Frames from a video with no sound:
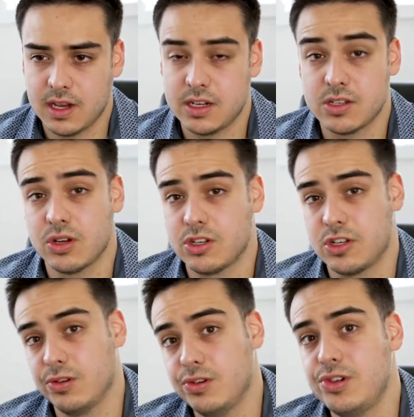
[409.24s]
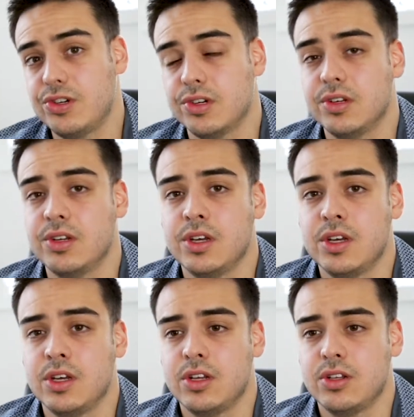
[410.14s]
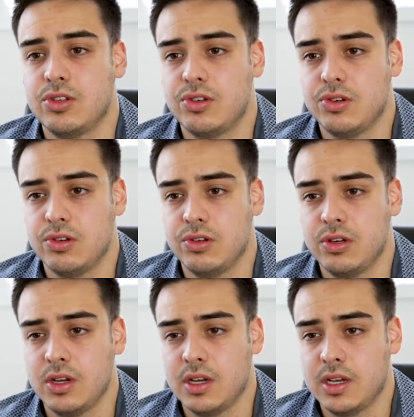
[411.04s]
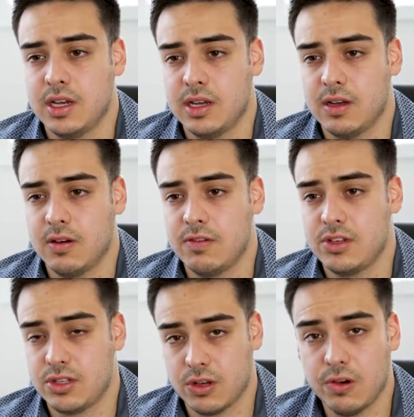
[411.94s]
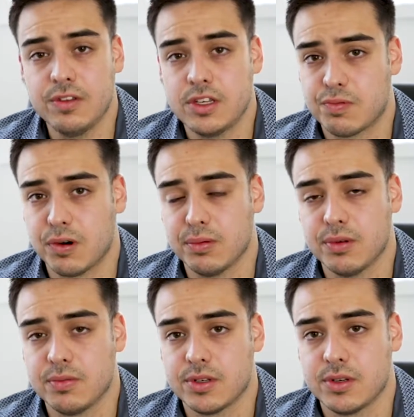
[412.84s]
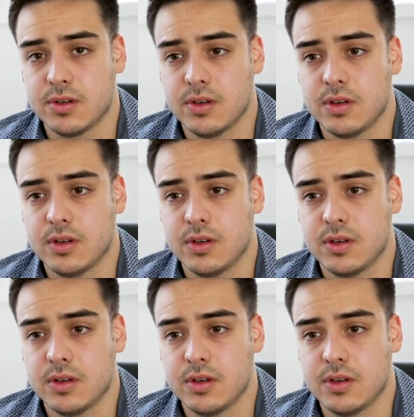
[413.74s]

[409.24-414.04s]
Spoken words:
a design solution to obviously solve these problems.